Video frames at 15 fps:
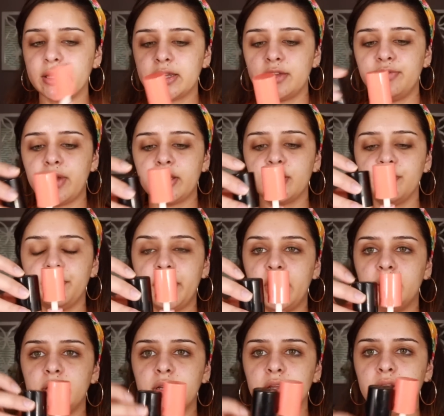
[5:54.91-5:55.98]
Like if I
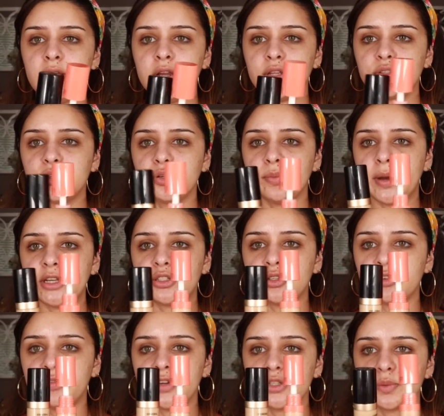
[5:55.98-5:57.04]
compare it to my
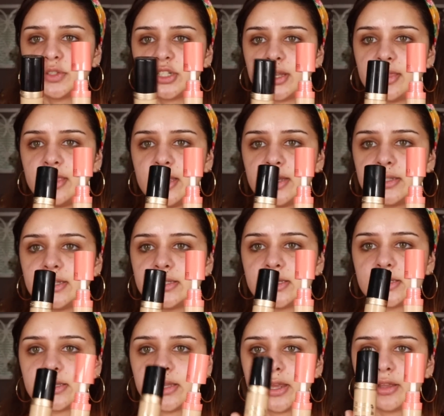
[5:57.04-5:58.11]
Too Faced, which I think this
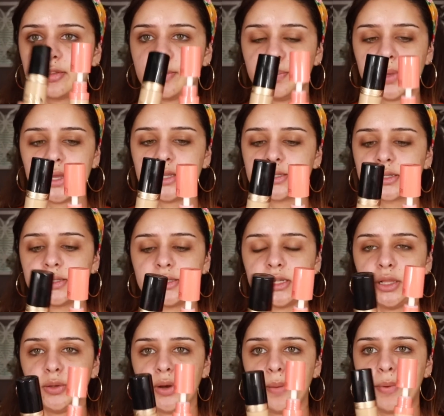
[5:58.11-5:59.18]
is like the biggest
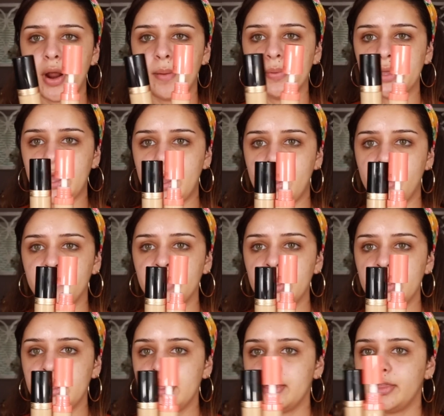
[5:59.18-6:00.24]
concealer I probably have,
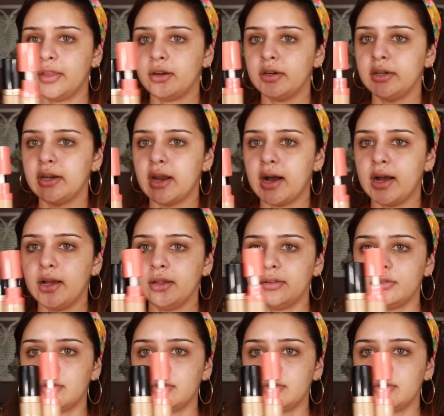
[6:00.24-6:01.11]
they're not